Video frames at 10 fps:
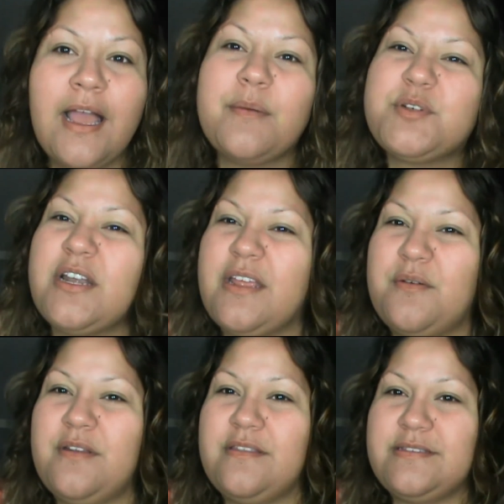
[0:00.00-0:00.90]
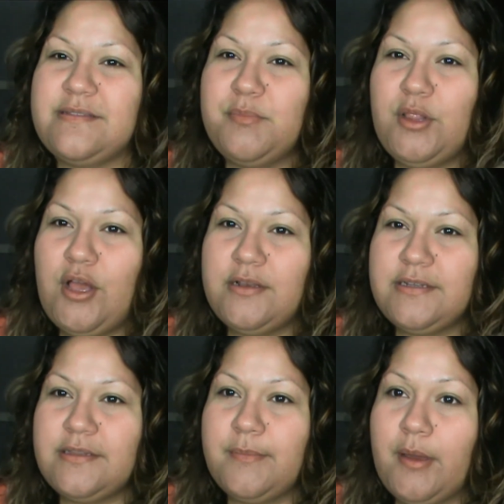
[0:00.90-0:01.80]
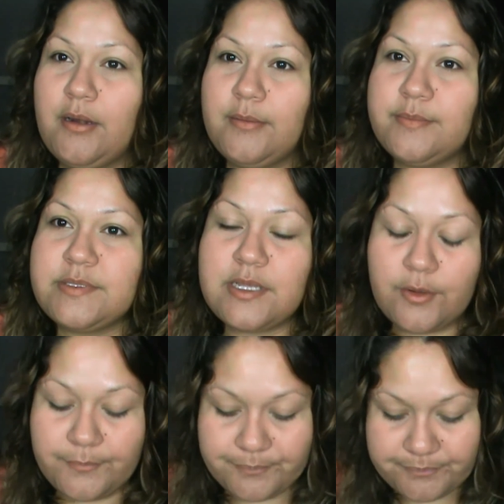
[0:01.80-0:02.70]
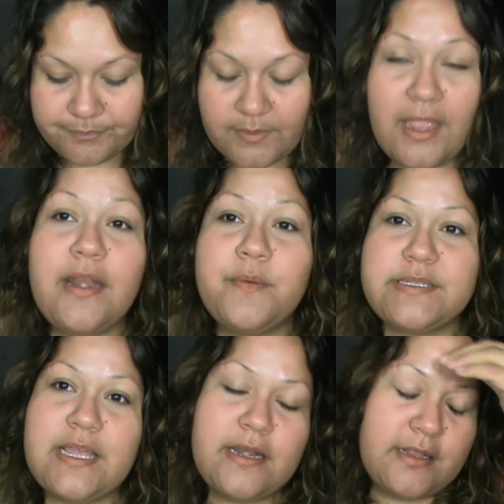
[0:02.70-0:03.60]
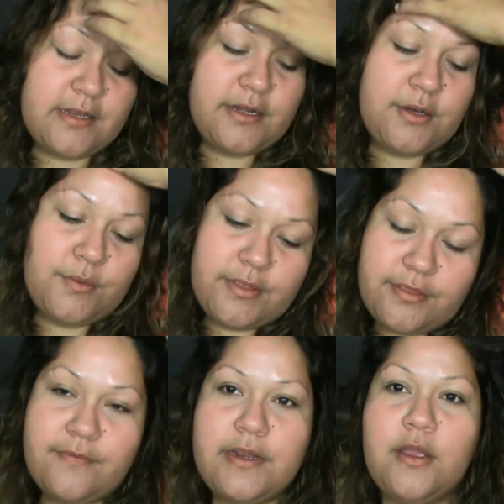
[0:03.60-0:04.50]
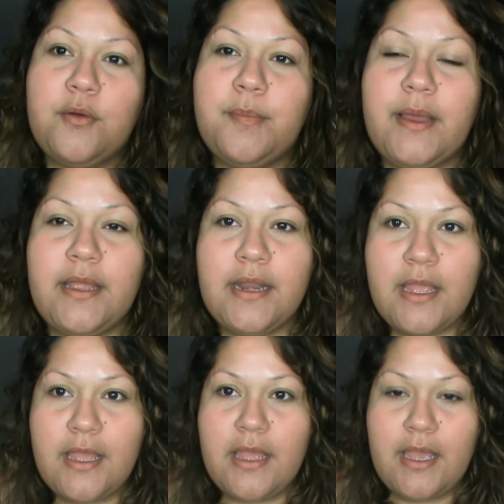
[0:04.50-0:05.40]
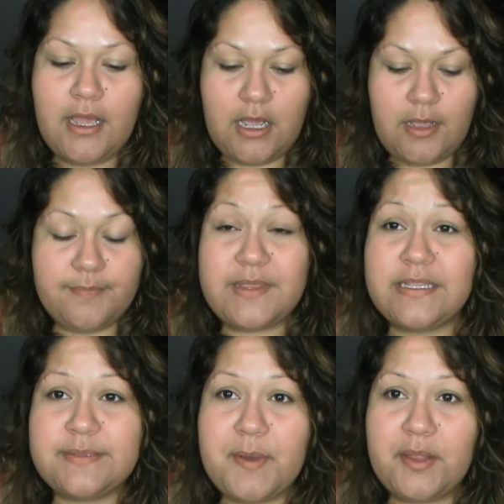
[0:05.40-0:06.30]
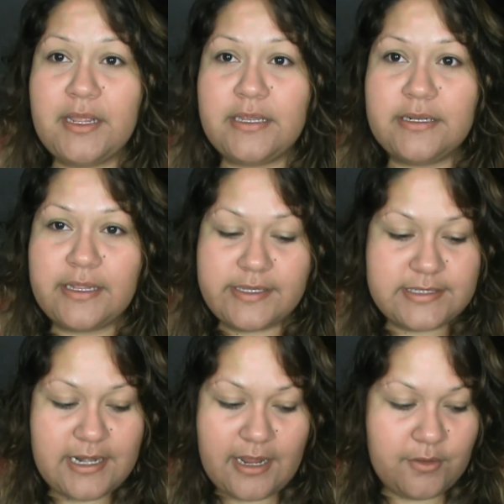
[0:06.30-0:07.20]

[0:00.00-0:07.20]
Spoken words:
I'm trying to get rid of this blonde in the bottom. So anyways, that had nothing to do with the video, but that's about it. Like I said, I